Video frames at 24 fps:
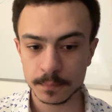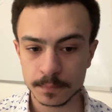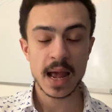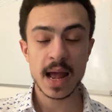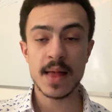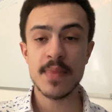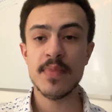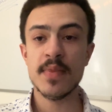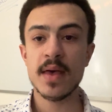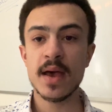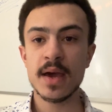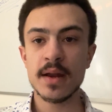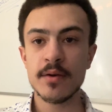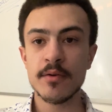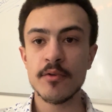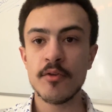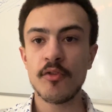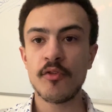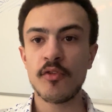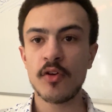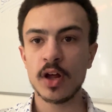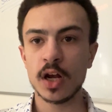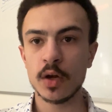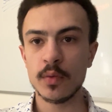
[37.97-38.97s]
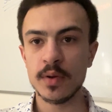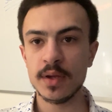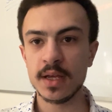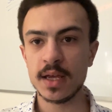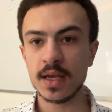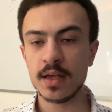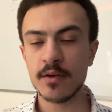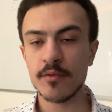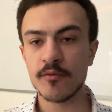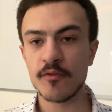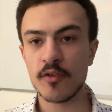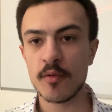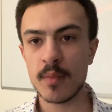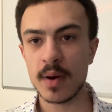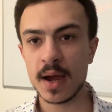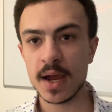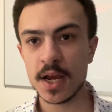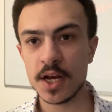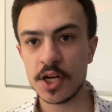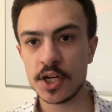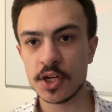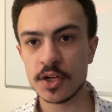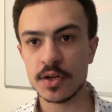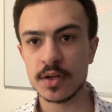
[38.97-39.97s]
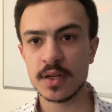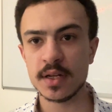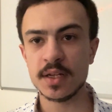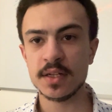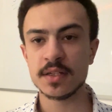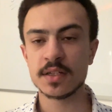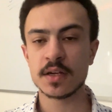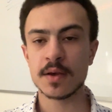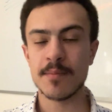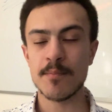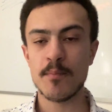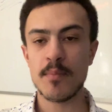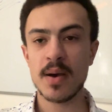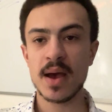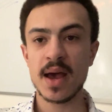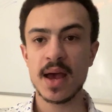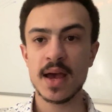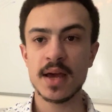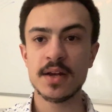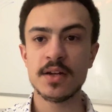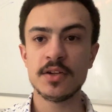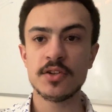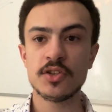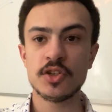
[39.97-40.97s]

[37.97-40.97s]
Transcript: and then following information is compared